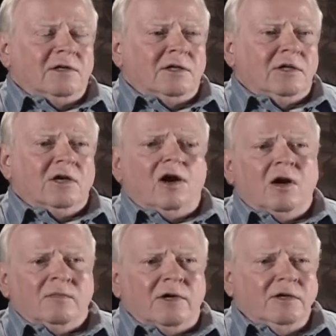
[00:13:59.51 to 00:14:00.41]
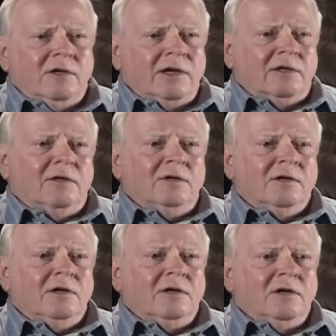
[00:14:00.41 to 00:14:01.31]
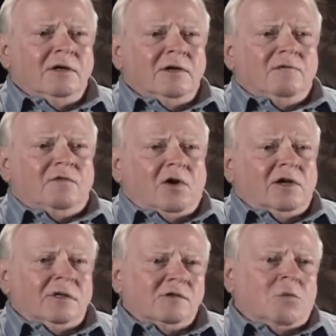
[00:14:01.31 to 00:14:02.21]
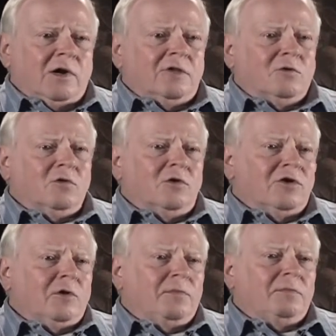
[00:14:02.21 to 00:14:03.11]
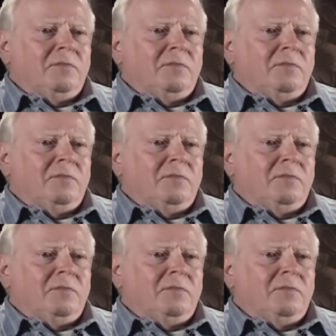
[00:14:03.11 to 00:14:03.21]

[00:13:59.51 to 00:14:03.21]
in the Army and fought his way through Europe